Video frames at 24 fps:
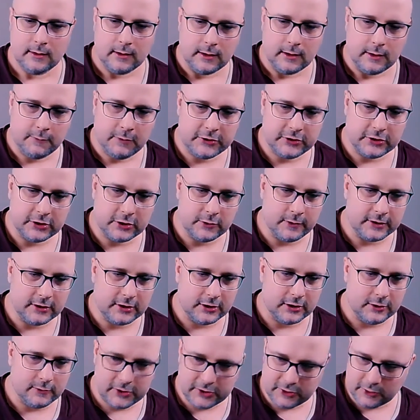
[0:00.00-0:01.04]
What you're going to
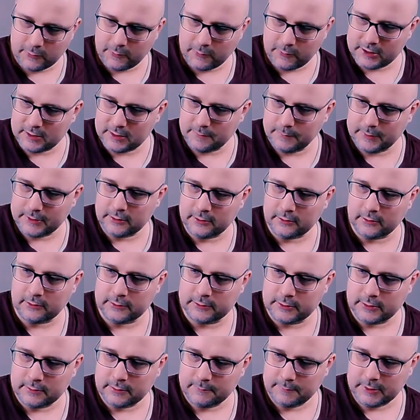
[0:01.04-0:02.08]
do is you're going to
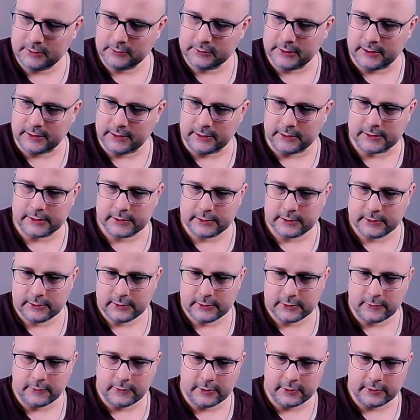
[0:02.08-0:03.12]
build buildings.
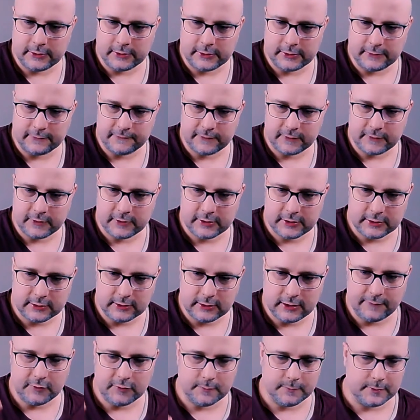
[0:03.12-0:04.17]
So there's the first
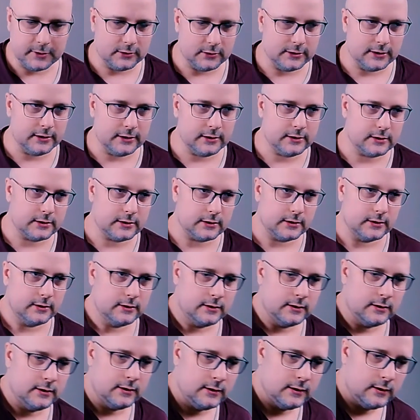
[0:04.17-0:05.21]
level buildings,
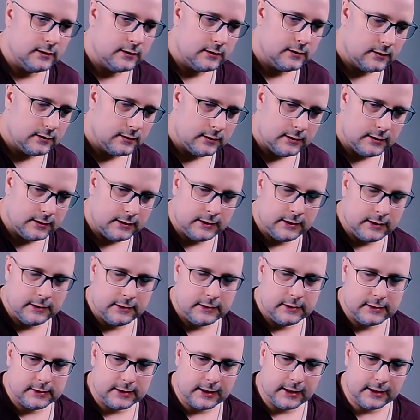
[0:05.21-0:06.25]
and
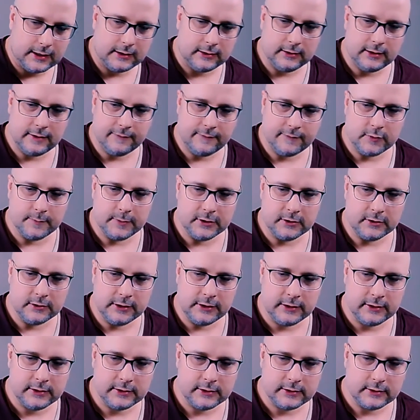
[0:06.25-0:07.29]
the second level
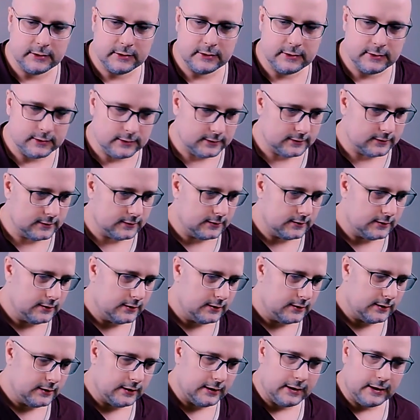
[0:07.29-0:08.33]
buildings,
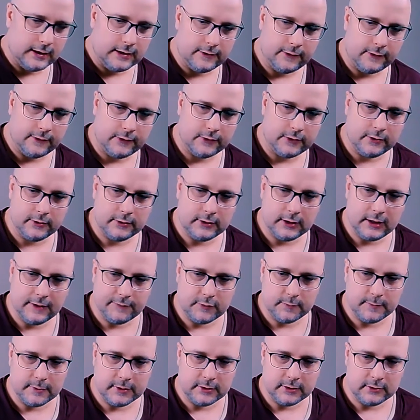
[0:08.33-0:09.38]
and the third
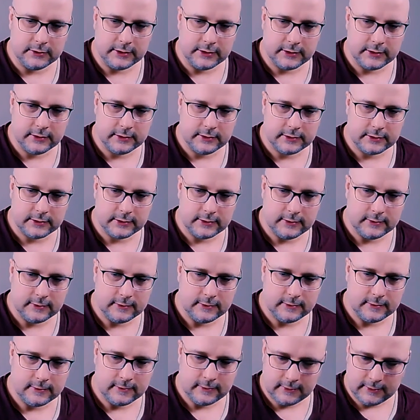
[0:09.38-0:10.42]
level buildings,
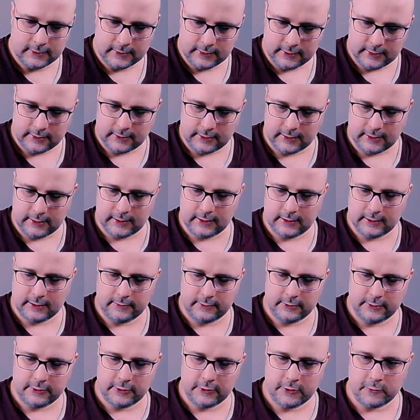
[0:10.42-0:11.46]
and
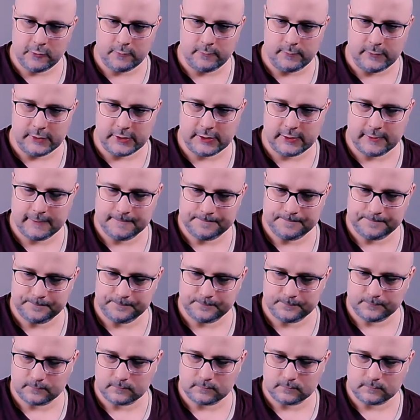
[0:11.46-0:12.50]
the domes.
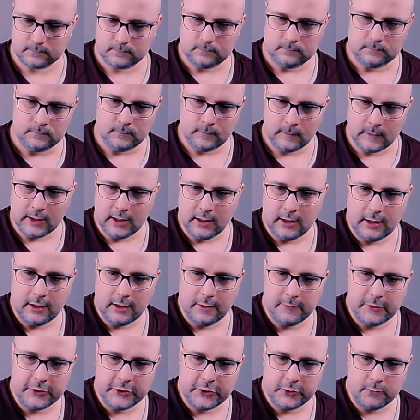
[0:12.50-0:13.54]

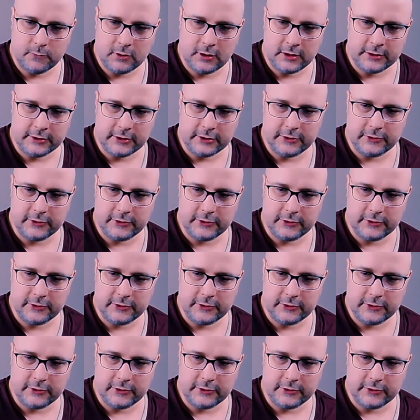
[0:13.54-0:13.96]
What you want to